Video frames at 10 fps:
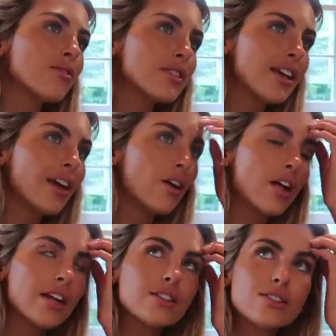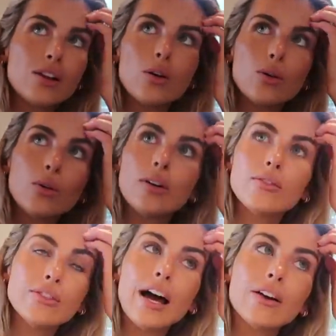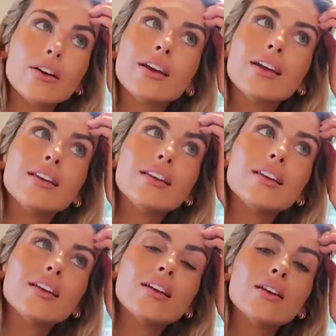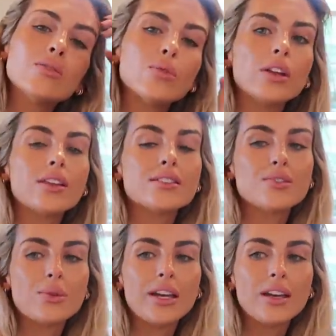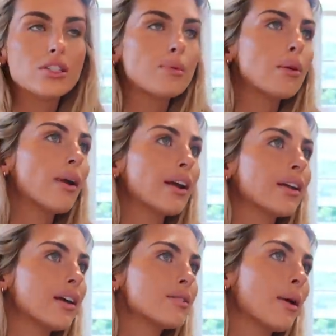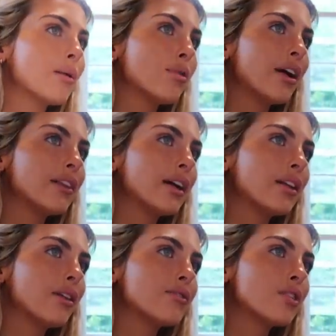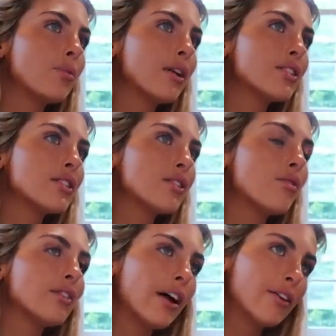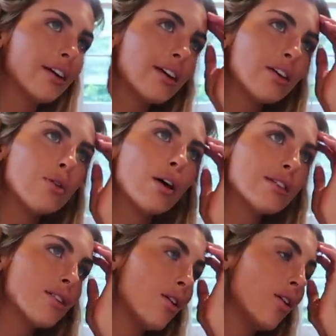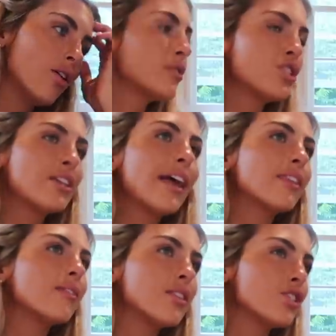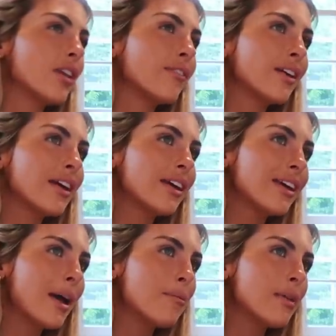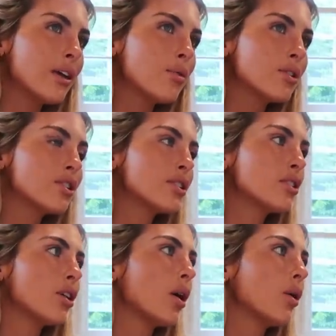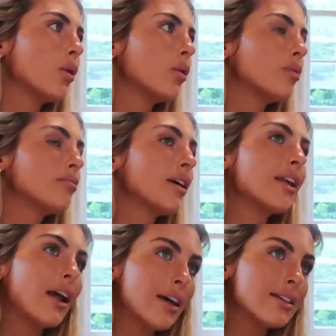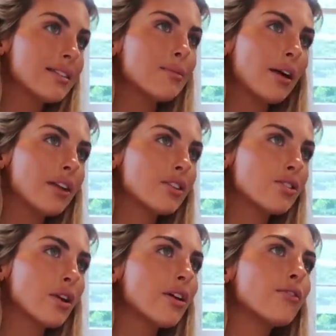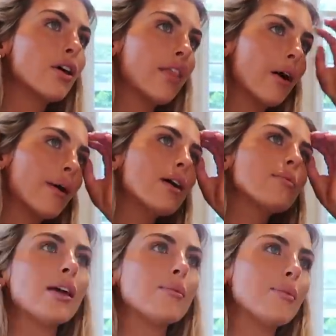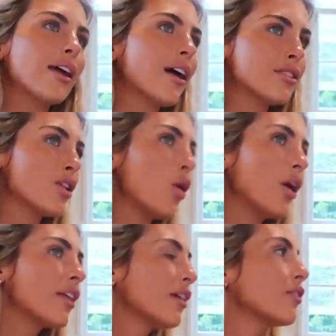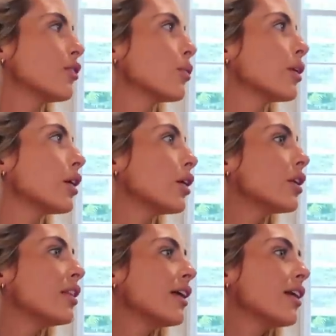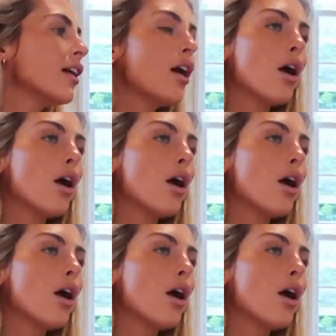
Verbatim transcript: you for saying all that. It's so flattering and and really sweet. Just to be recognized by a brand that I love so much is so flattering and you guys all just get the vision I feel like and get me which is so nice in my industry to feel that way and make us all I think feel really good that